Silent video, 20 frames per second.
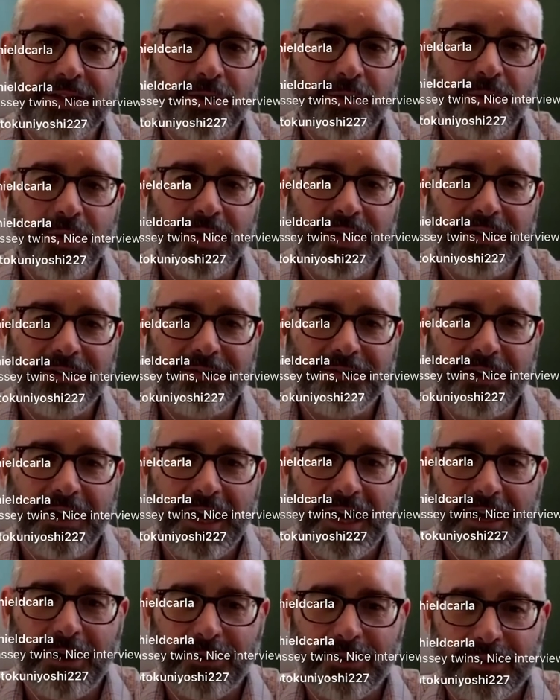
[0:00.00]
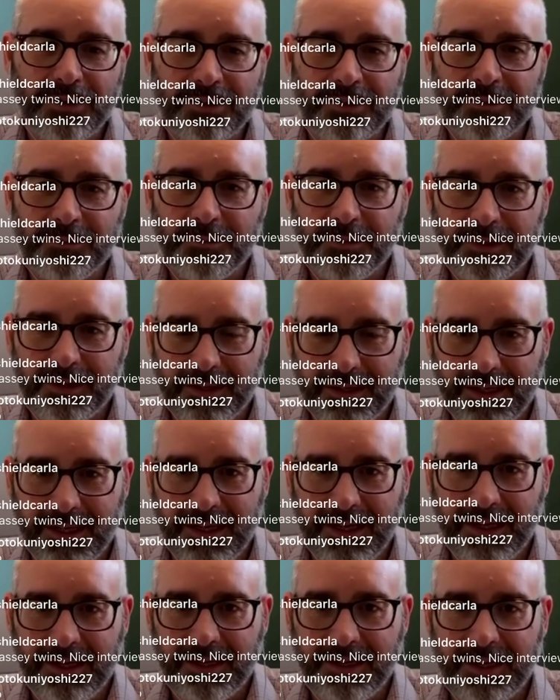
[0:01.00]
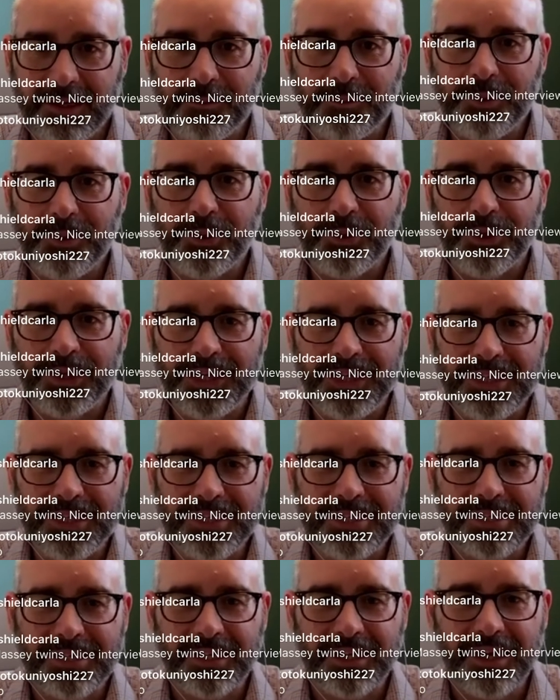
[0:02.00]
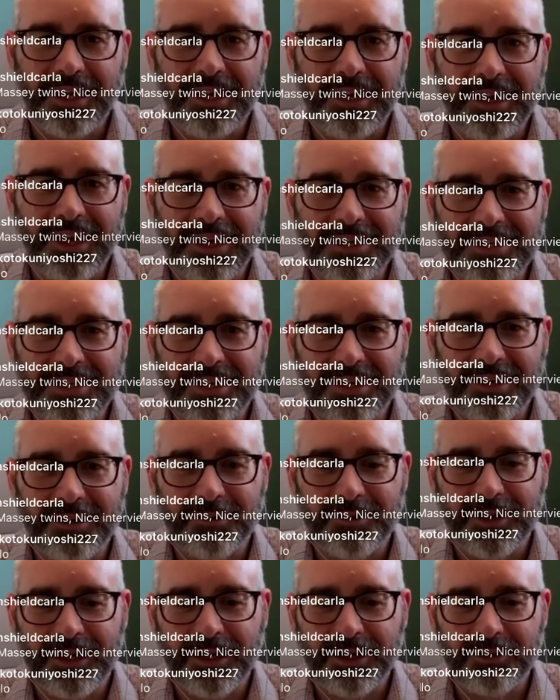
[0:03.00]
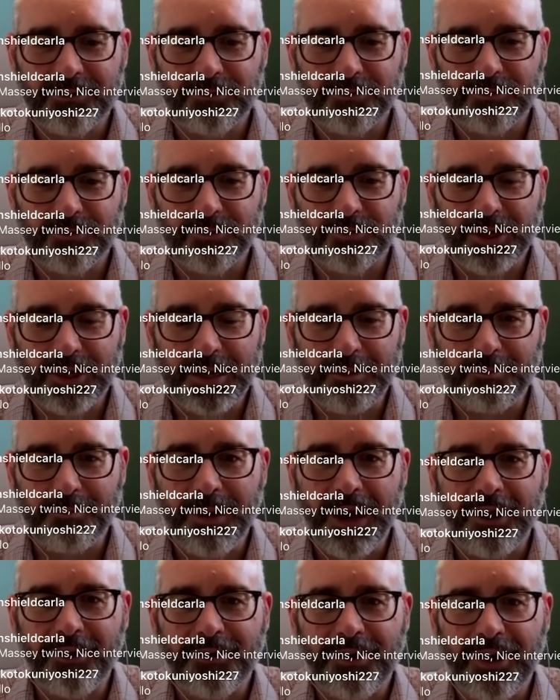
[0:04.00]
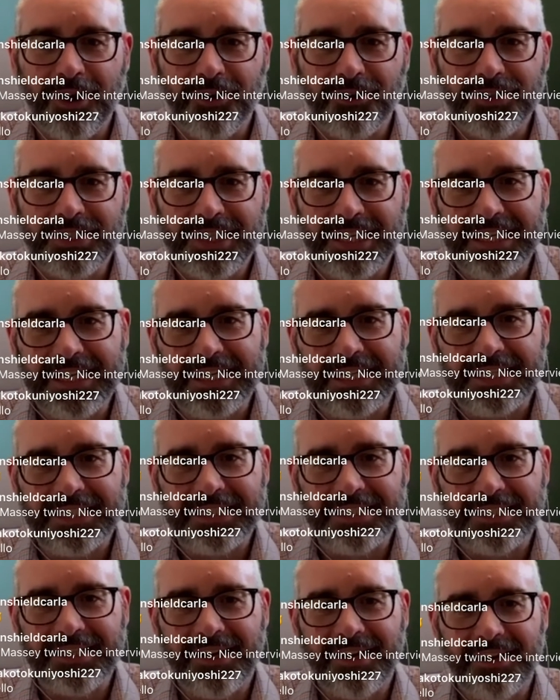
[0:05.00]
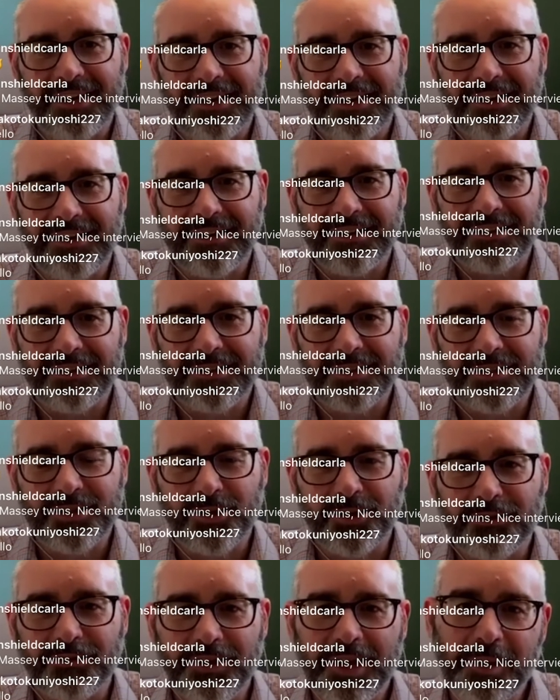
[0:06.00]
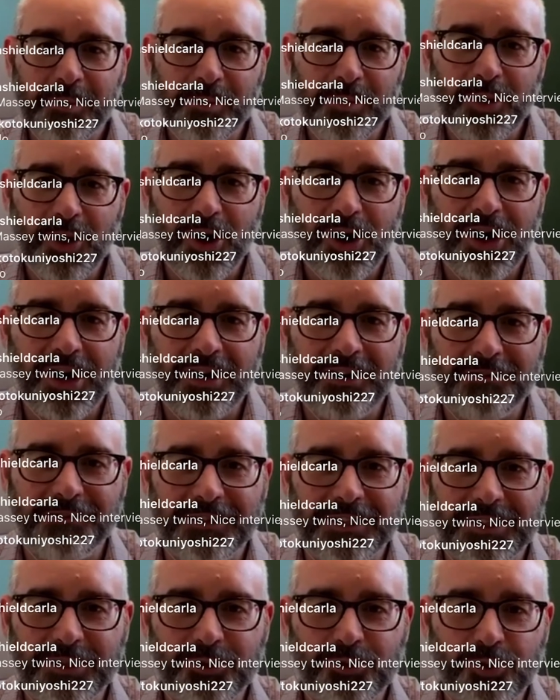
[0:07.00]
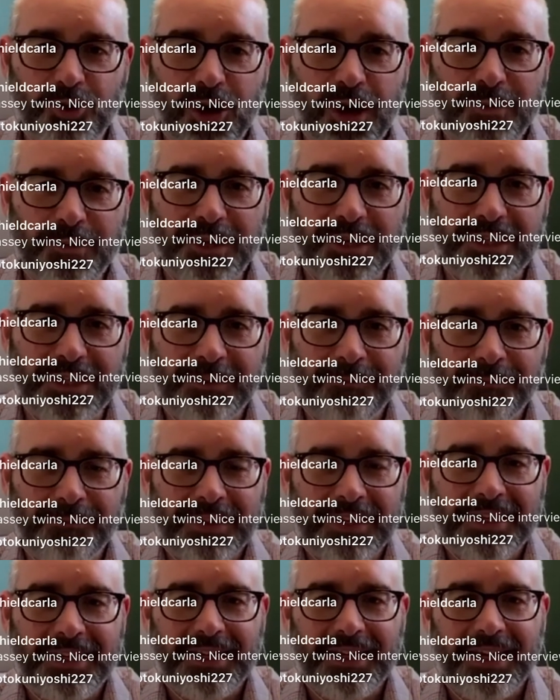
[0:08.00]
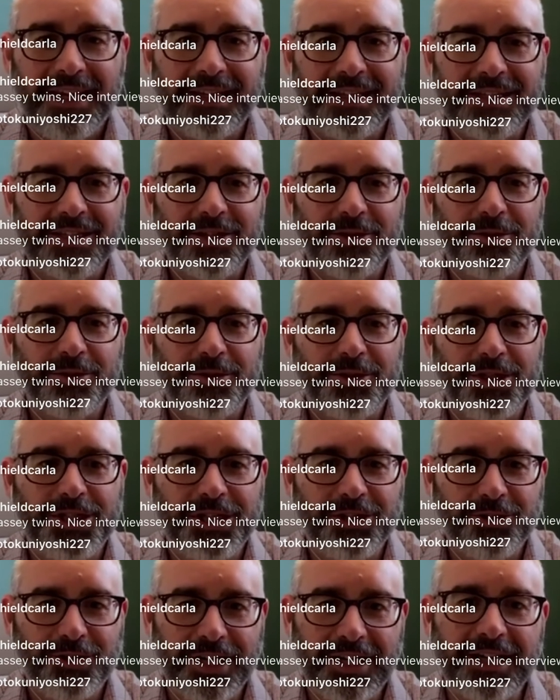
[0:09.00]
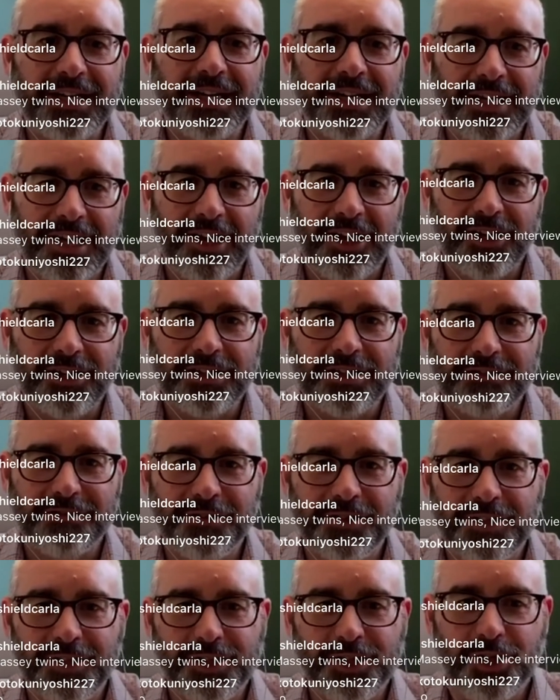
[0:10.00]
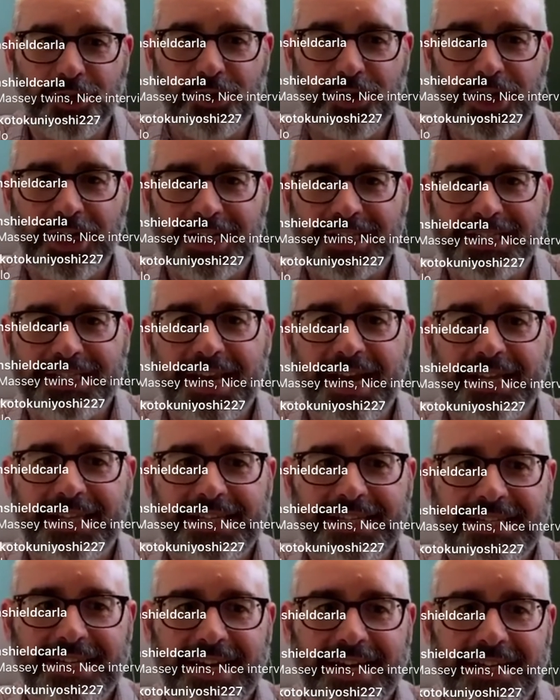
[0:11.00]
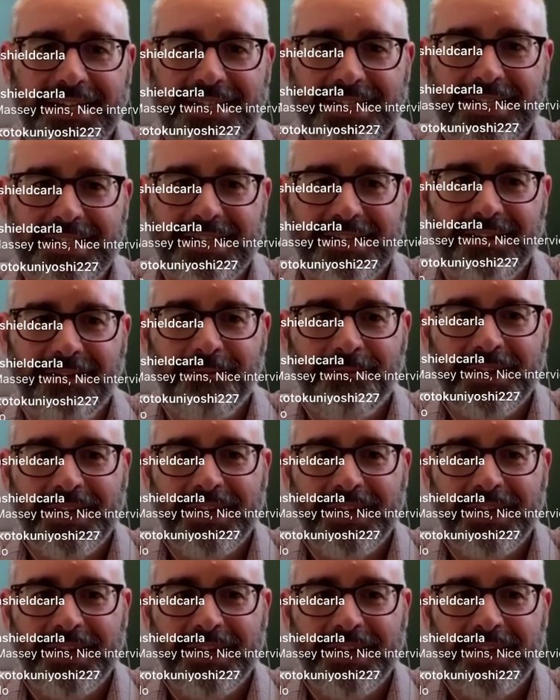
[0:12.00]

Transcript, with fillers: So one of our uh, employees uh, has a, a, great background in uh, sort of improv and drama. And so she created a character for the show called Sally Science.